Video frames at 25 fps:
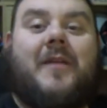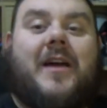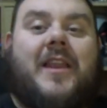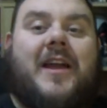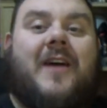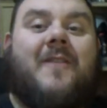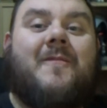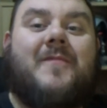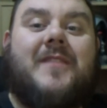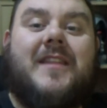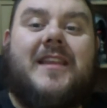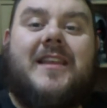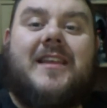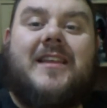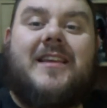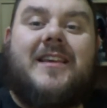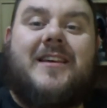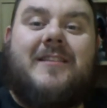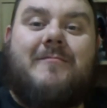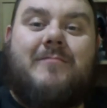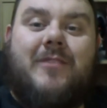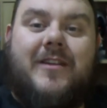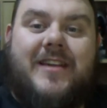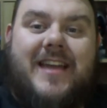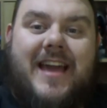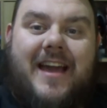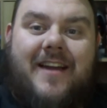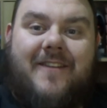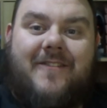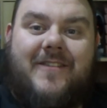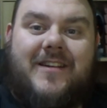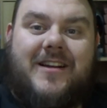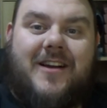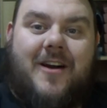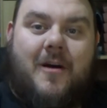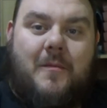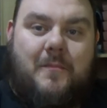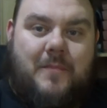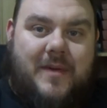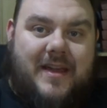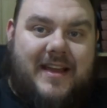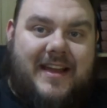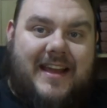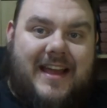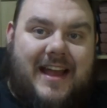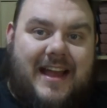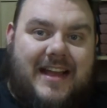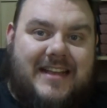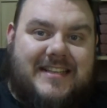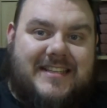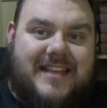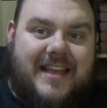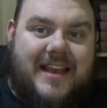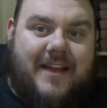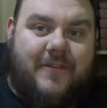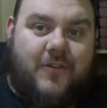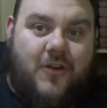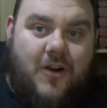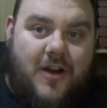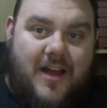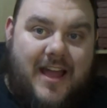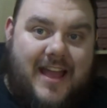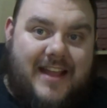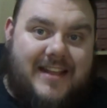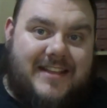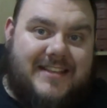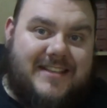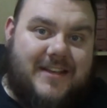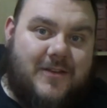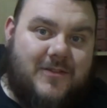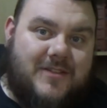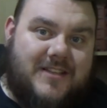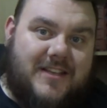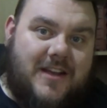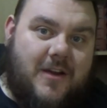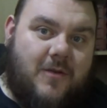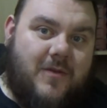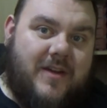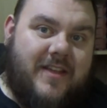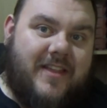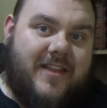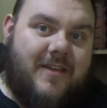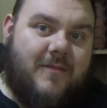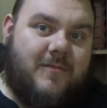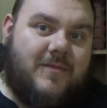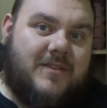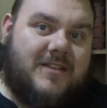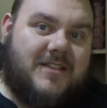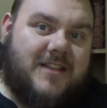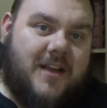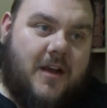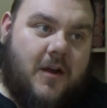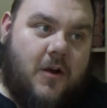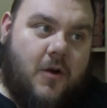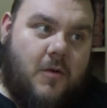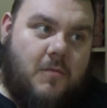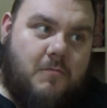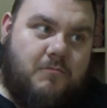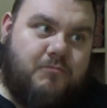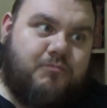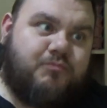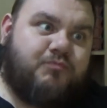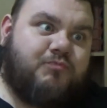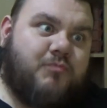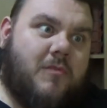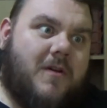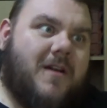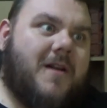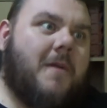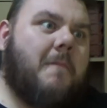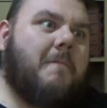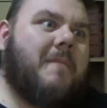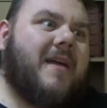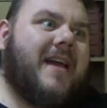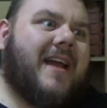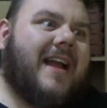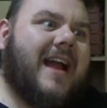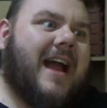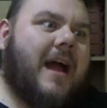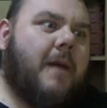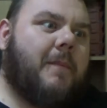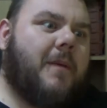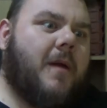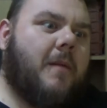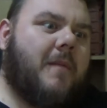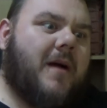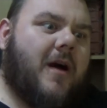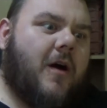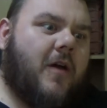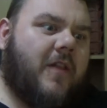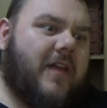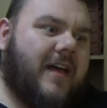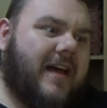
that now. But yeah, we've got Big Cass and I've got Enzo to go with him. So, big happy about